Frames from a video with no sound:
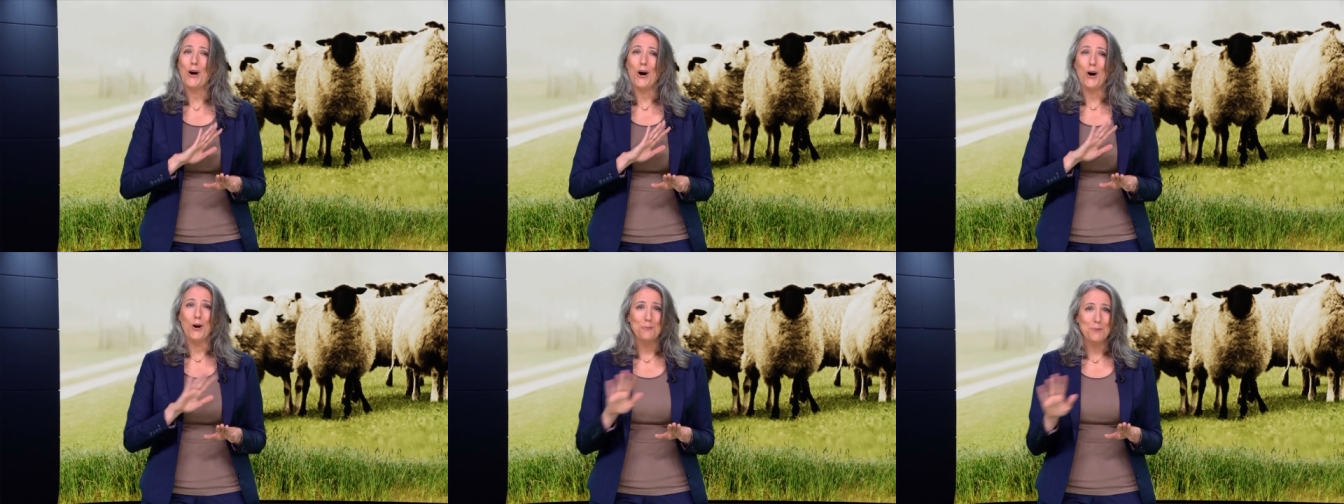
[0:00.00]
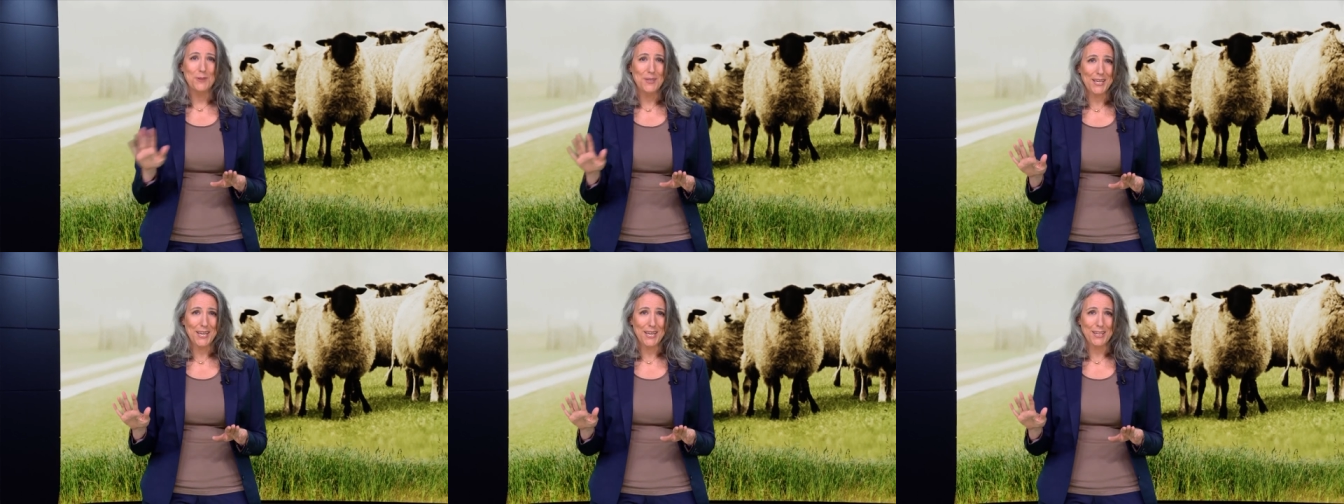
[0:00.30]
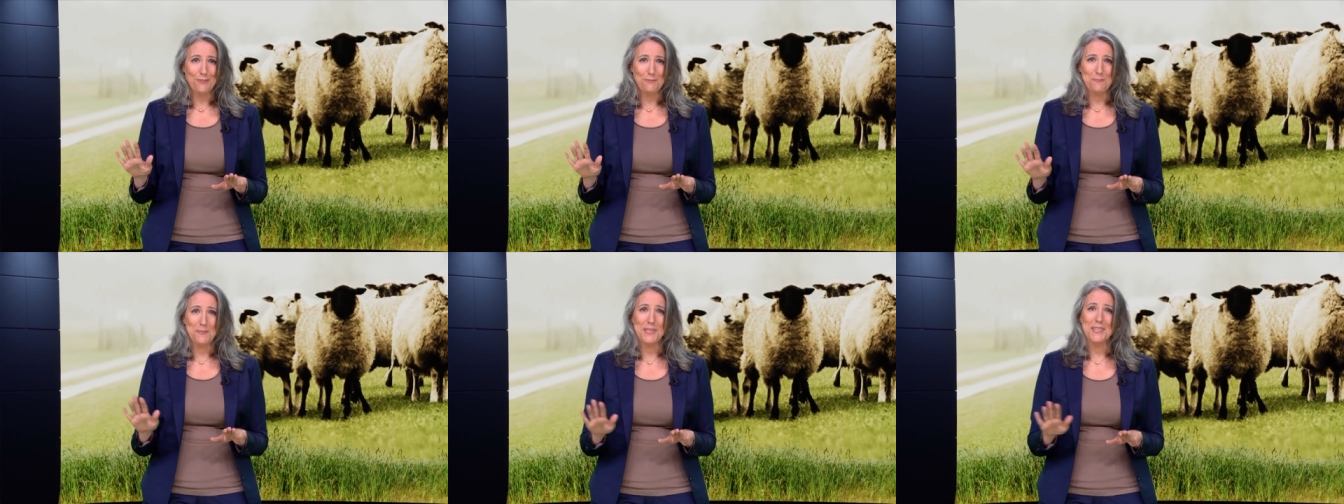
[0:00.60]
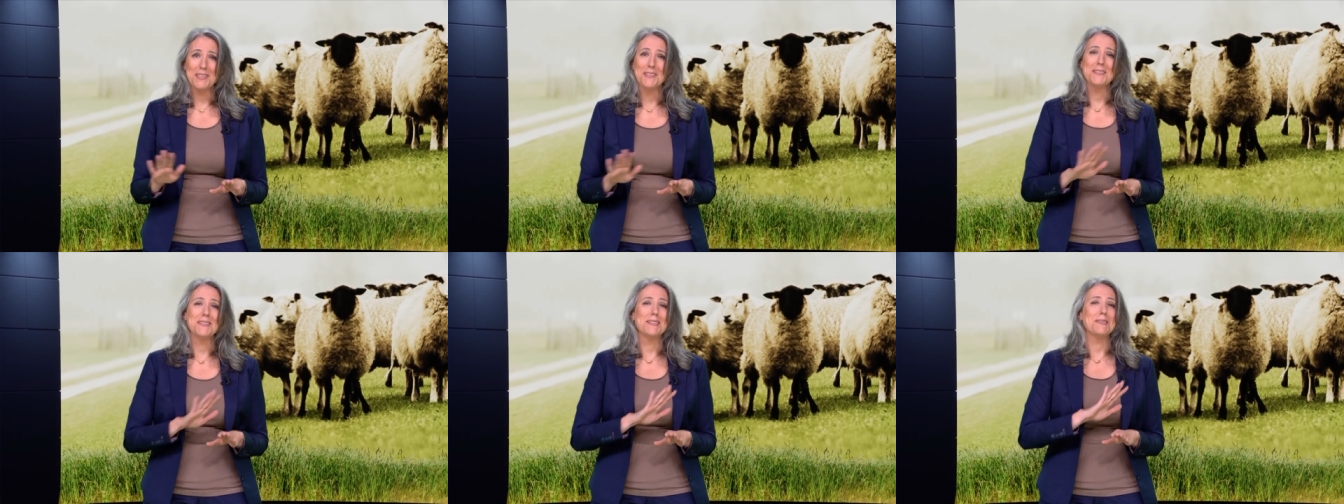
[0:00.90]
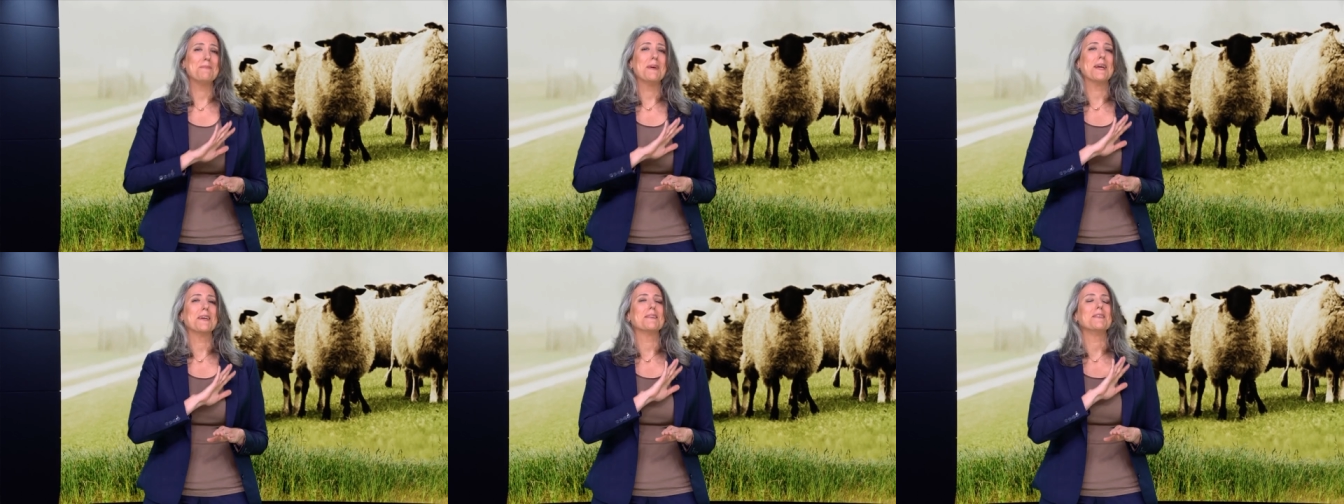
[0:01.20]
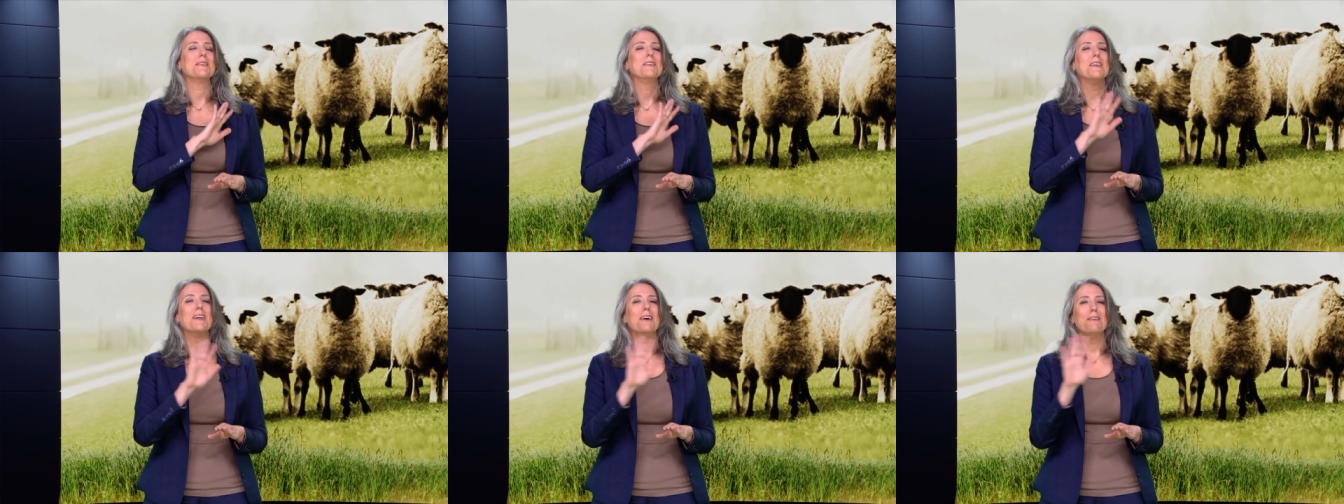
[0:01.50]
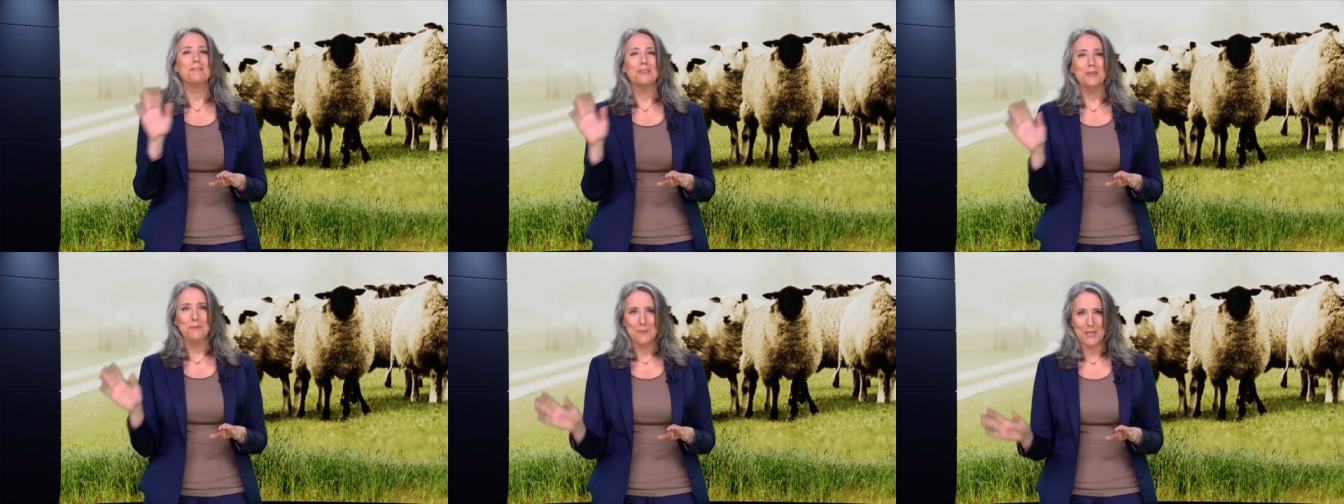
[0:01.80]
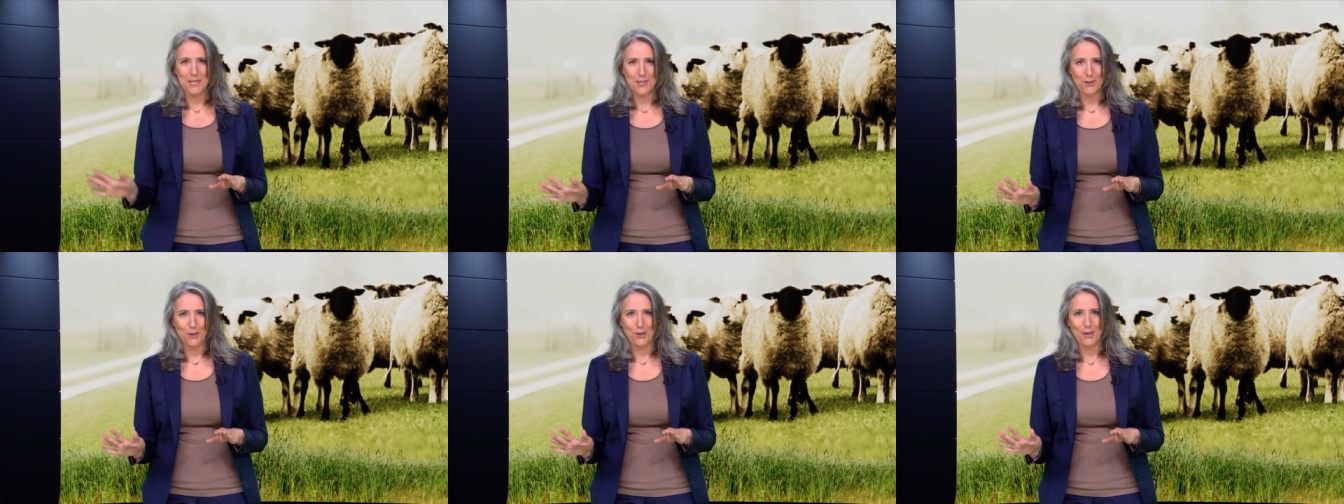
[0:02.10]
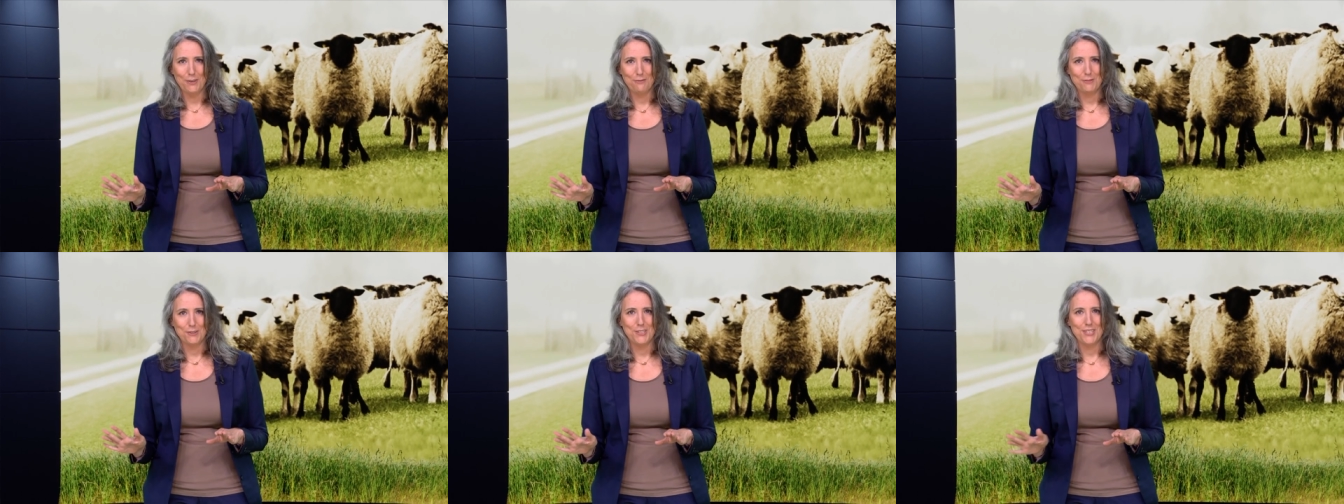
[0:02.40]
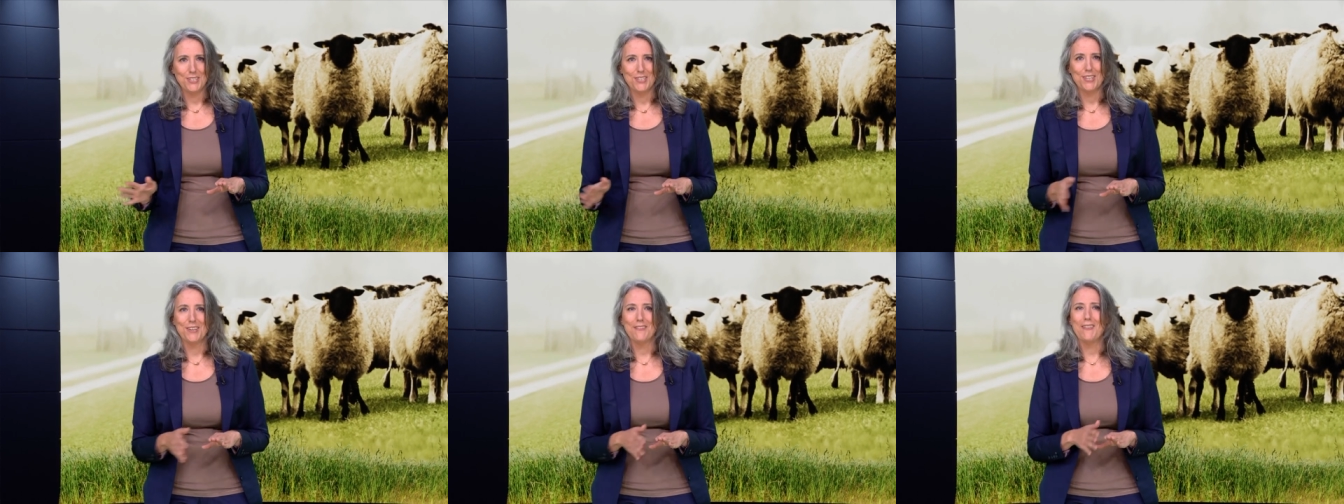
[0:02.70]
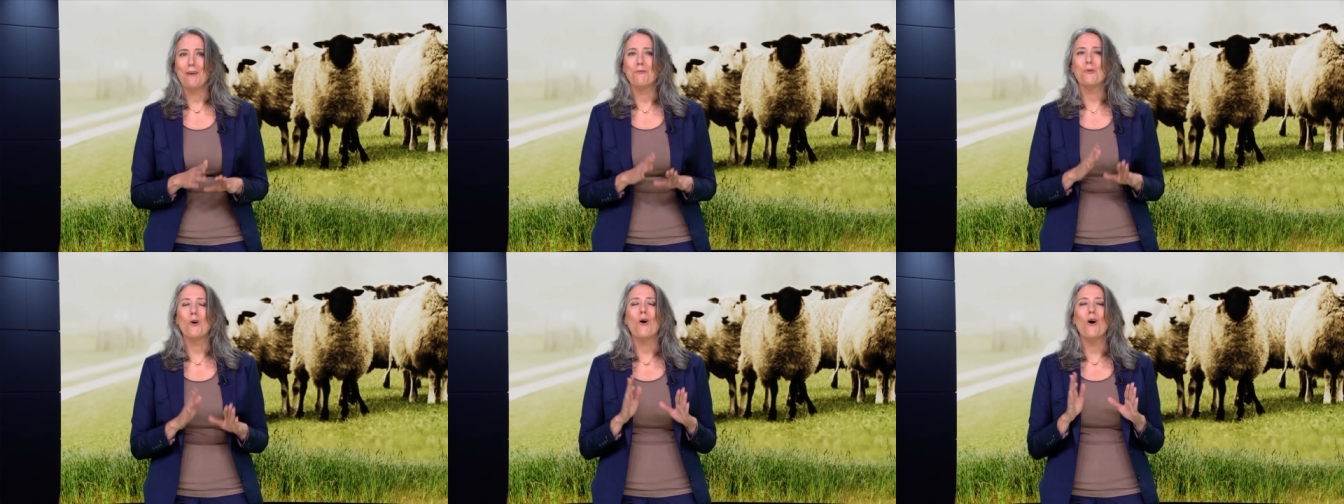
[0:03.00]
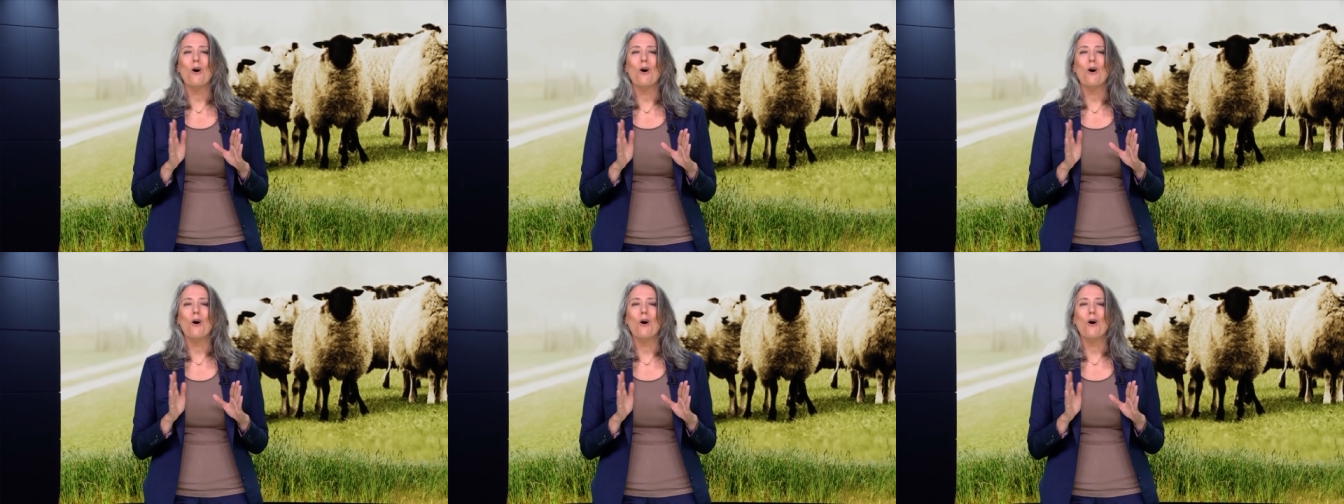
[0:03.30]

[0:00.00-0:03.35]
open a can of peas and make a lovely pea curry for dinner that will